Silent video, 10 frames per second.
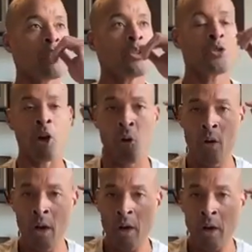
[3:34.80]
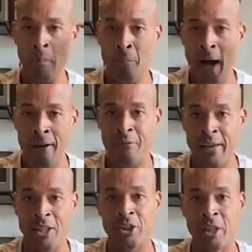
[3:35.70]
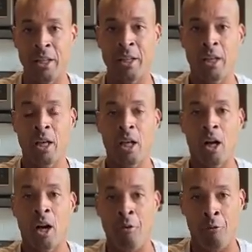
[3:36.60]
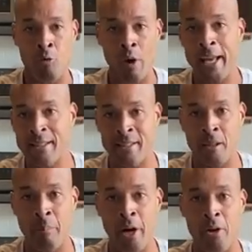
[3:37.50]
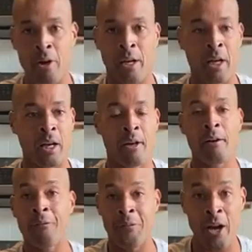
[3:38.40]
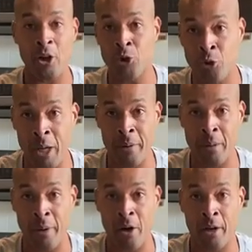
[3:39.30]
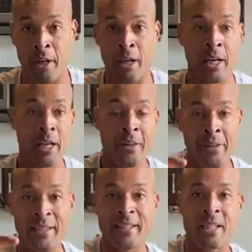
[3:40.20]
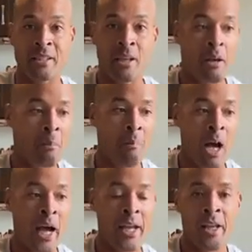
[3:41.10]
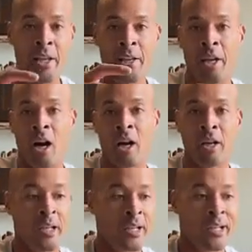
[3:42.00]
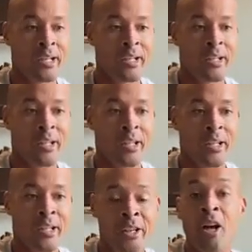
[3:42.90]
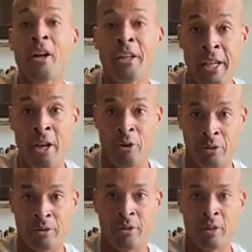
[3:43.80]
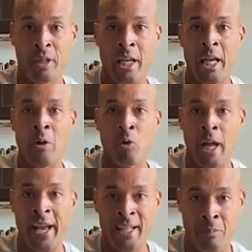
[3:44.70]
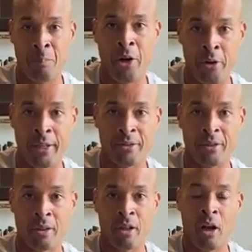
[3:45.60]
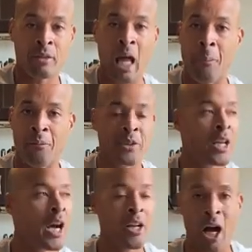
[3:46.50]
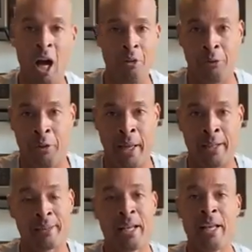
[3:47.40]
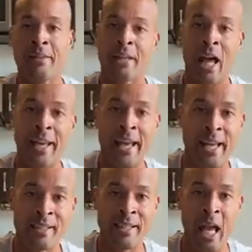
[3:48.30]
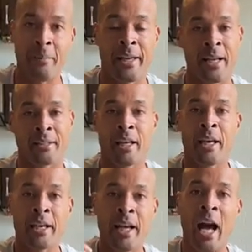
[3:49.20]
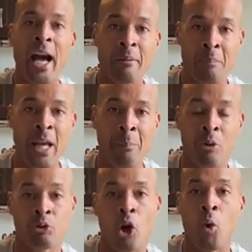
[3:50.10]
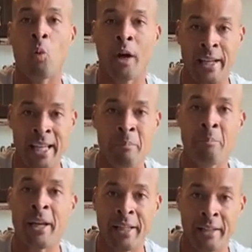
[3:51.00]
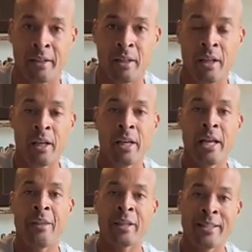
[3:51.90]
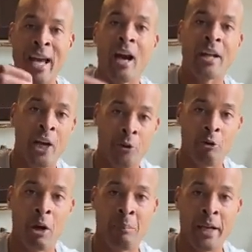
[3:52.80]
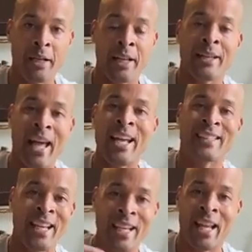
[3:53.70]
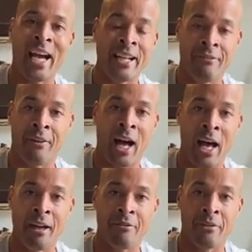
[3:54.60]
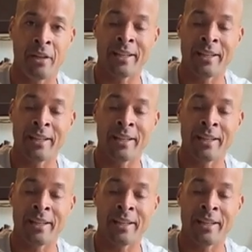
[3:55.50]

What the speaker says: So my vision of race in America, fair treatment in America, this is my young years in what I experienced, on top of a ton of other things that I can't say because kind people don't want to admit it. In the town I grew up in 1995,